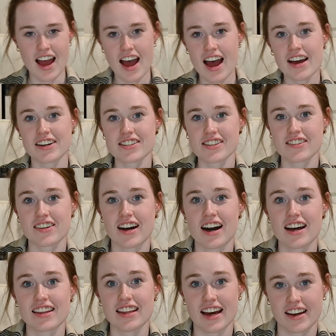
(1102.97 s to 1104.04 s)
I also
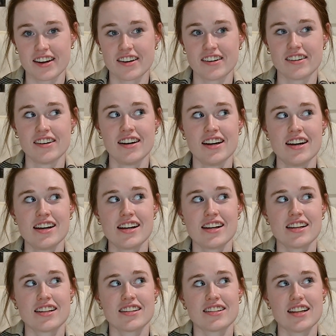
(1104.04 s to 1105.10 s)
got Lego
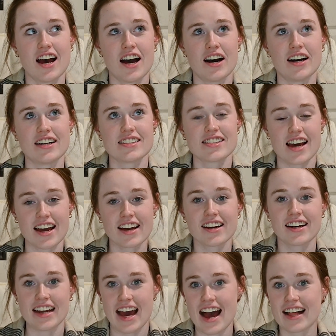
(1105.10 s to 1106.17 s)

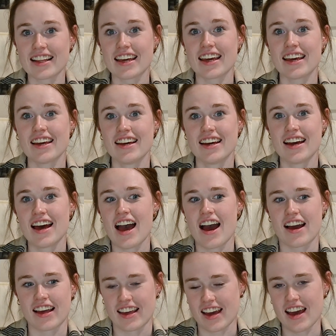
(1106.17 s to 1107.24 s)
Diagon Alley
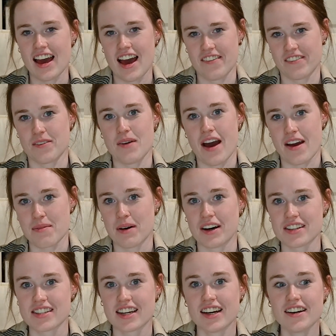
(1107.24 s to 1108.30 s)
from Harry
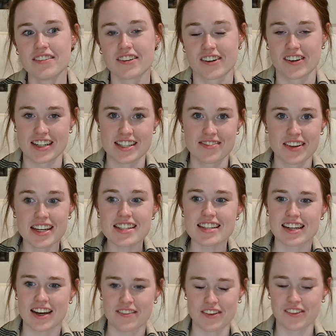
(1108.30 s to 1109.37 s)
Potter for Christmas,
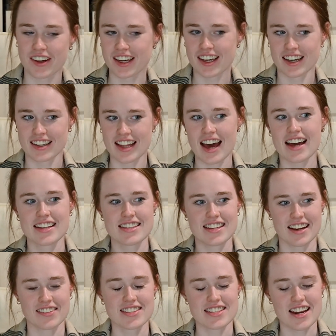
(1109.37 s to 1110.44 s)
and I've been working on that. It's
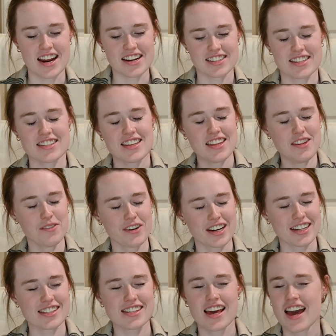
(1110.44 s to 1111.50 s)
downstairs, it's in the
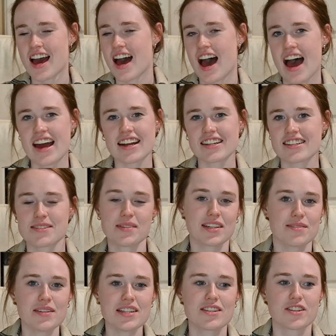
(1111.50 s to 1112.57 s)
works, and it just makes
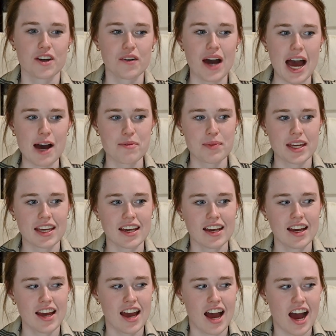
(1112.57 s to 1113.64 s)
me so happy.
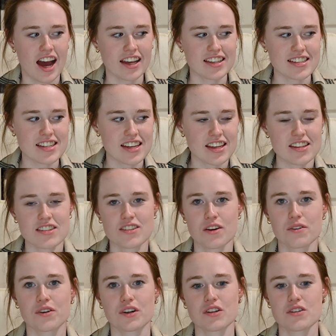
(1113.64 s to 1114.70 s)
I just think it's
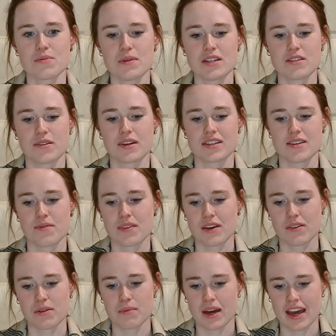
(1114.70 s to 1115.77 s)
so good to be doing something
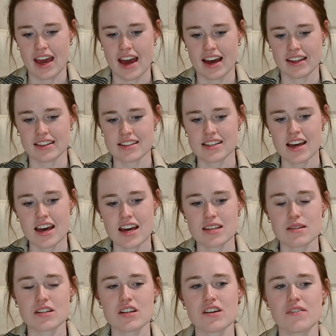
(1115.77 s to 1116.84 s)
with my hands,
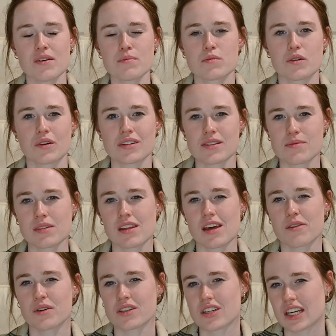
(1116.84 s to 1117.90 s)
especially if I'm doing something
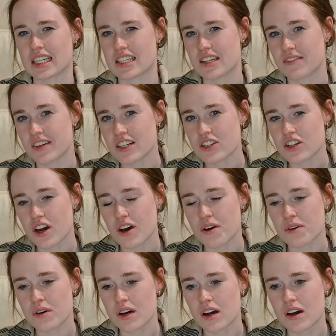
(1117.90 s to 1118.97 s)
like watching a TV
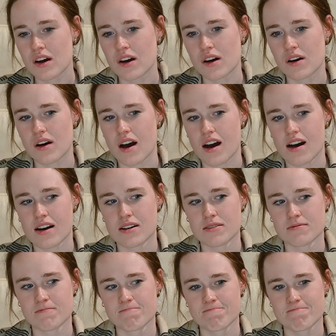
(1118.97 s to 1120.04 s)
show
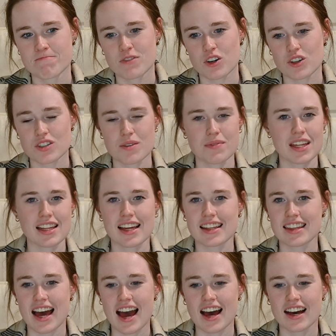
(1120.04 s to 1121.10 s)
or something like
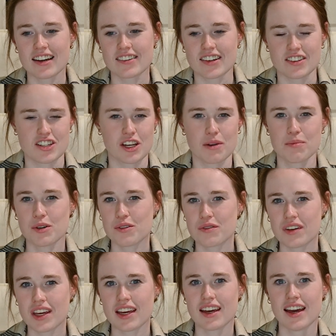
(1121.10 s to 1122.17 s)
that, watching a
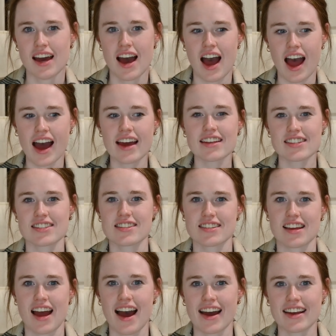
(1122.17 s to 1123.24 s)
movie. I
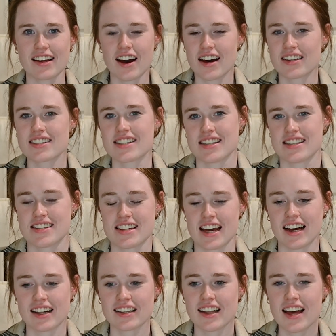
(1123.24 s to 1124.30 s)
can't sit
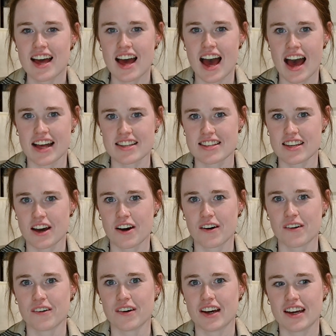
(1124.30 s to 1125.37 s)
still, and
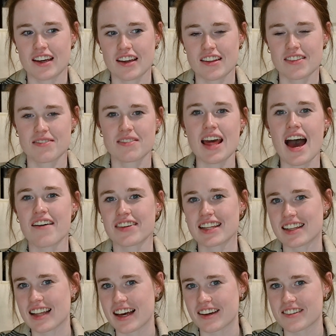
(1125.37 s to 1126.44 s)
so having the
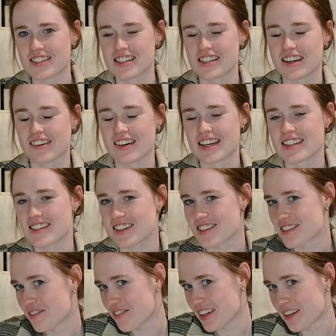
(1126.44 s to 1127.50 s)
Lego to do is
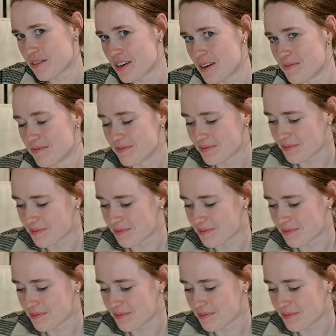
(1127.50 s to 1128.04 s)
just really fun.